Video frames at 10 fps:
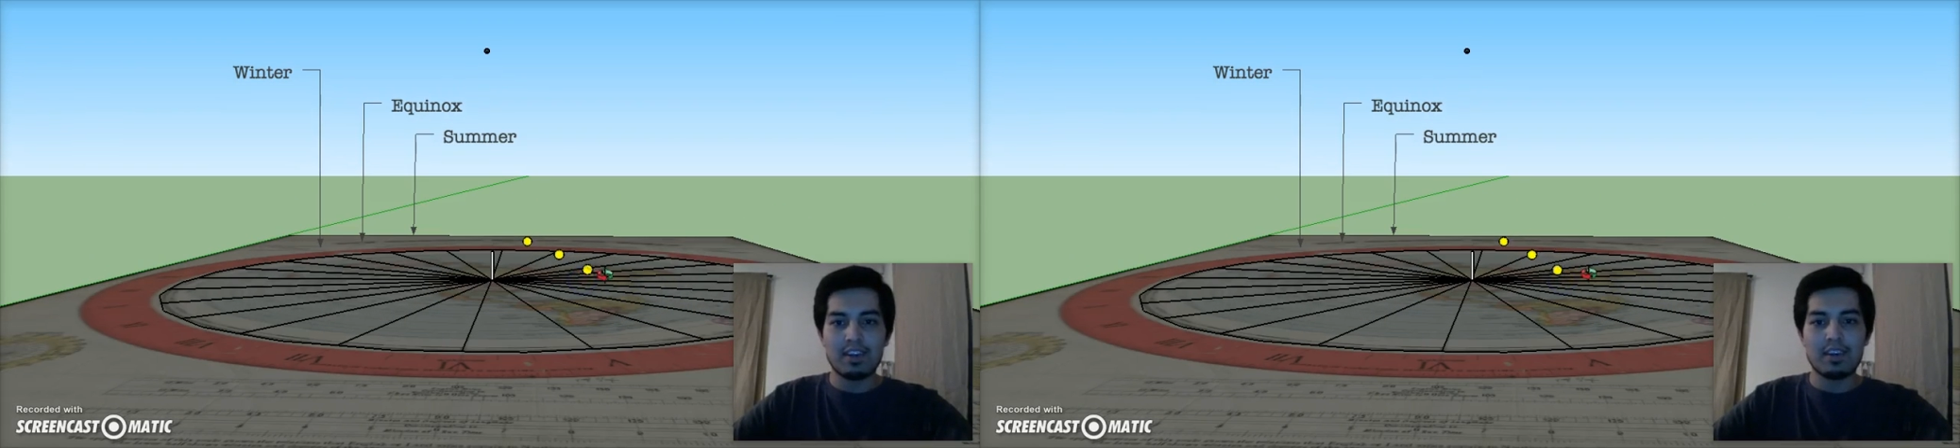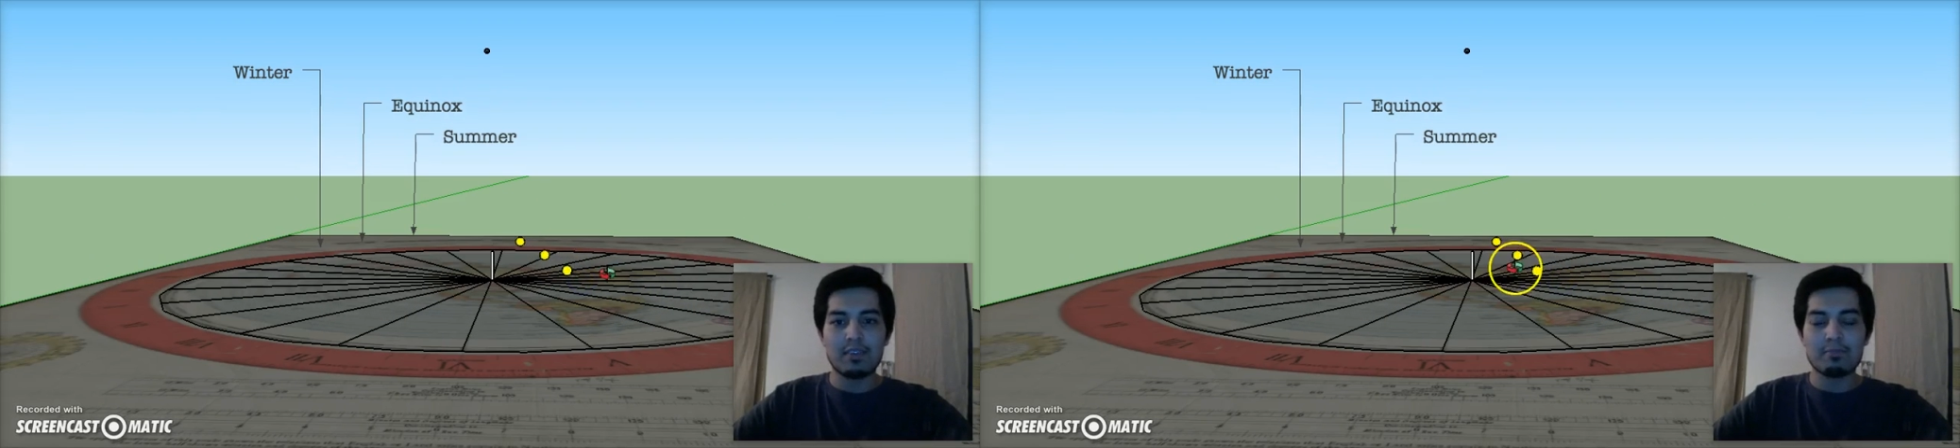
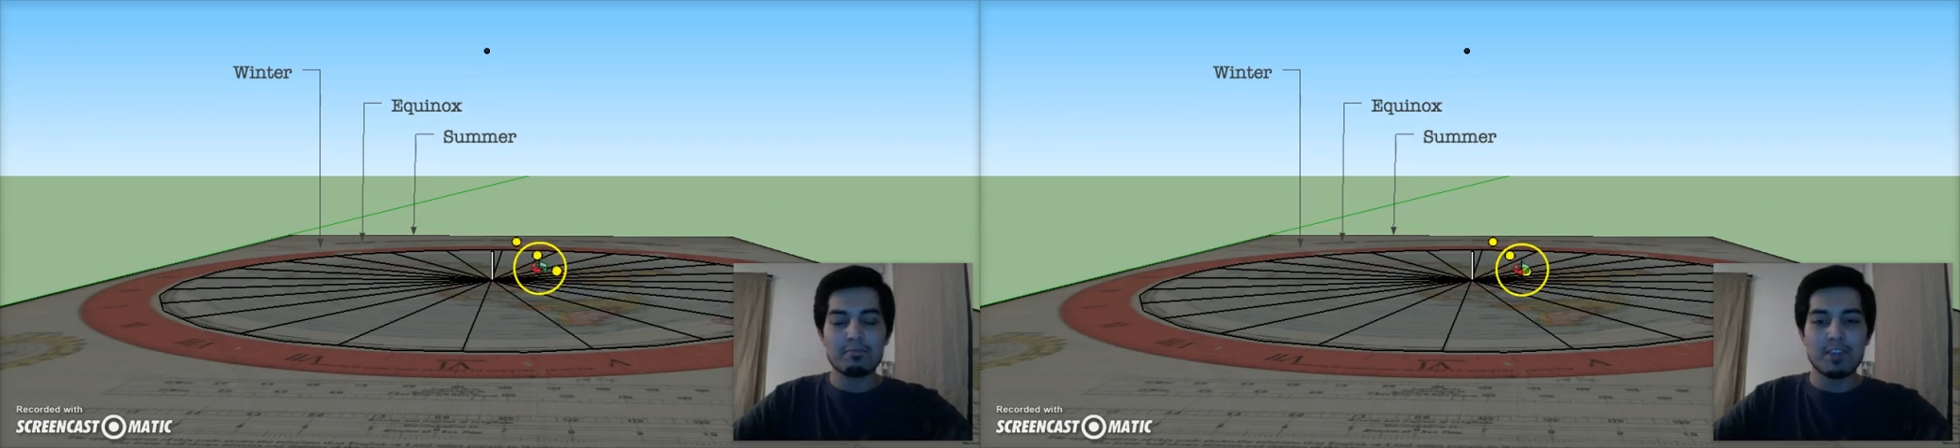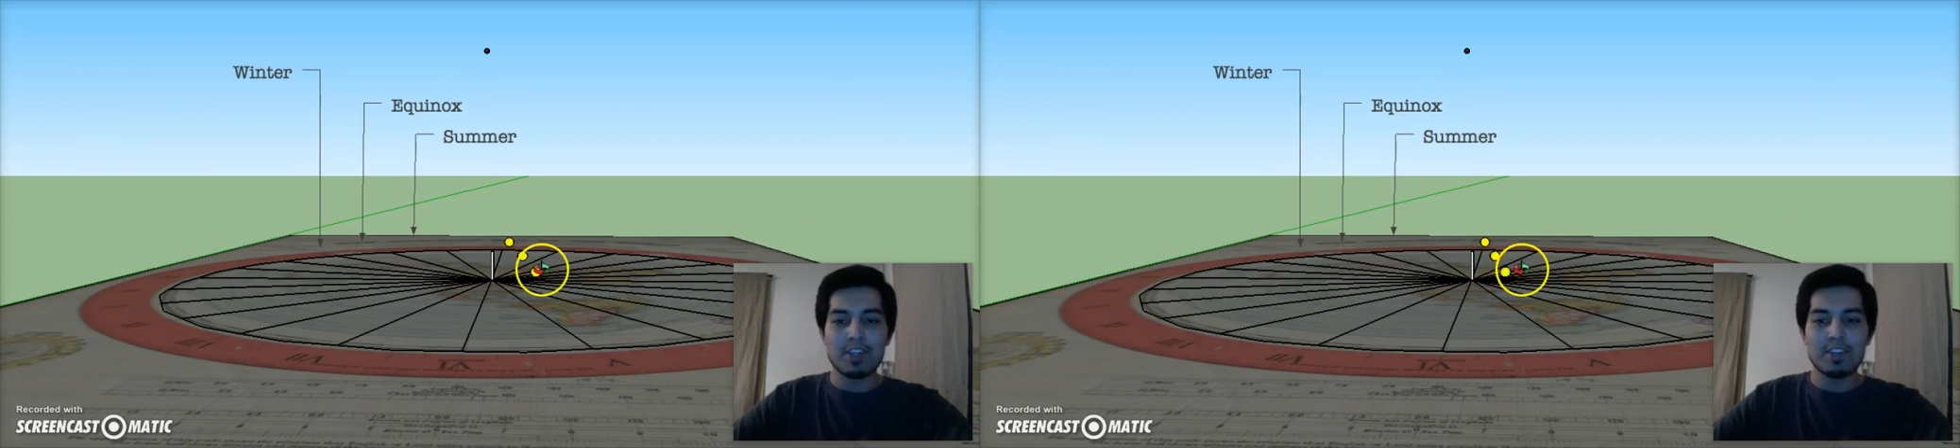Um,
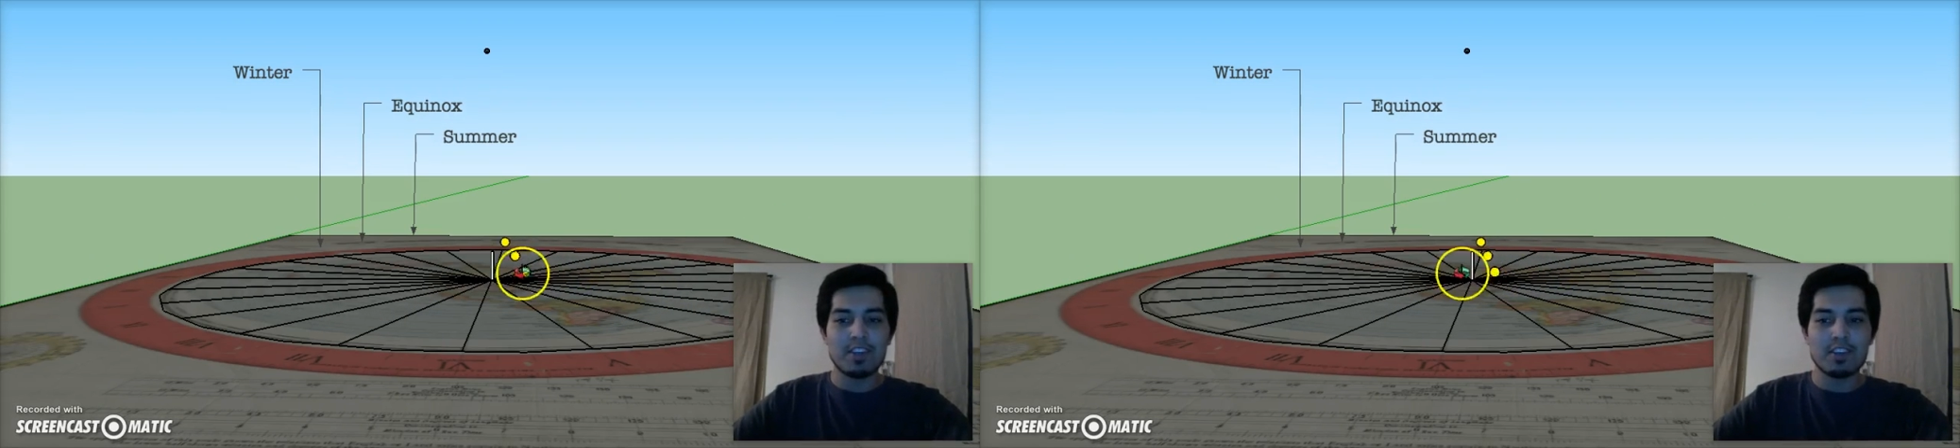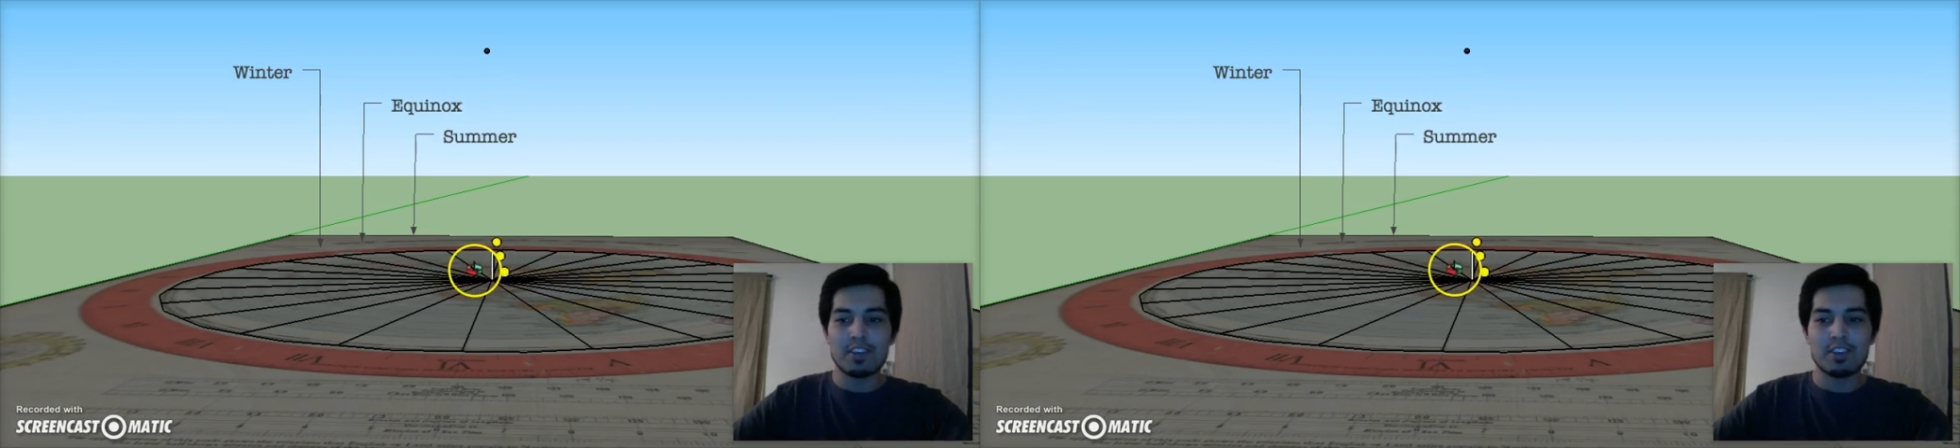this
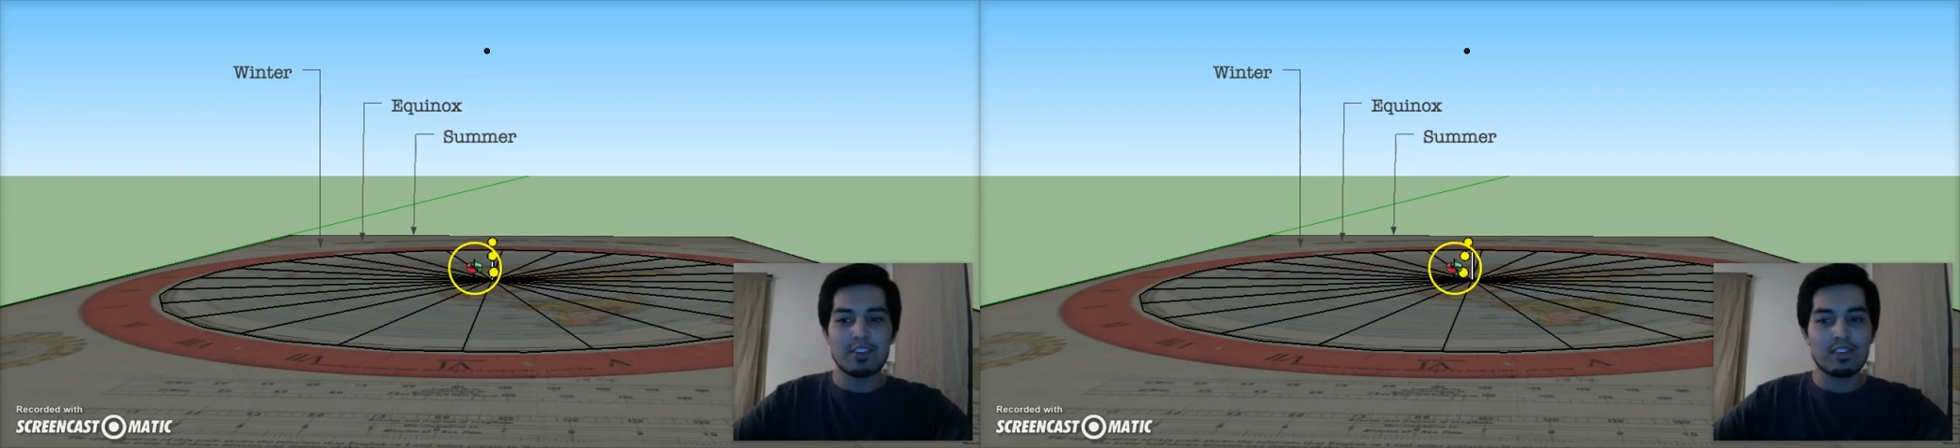doesn't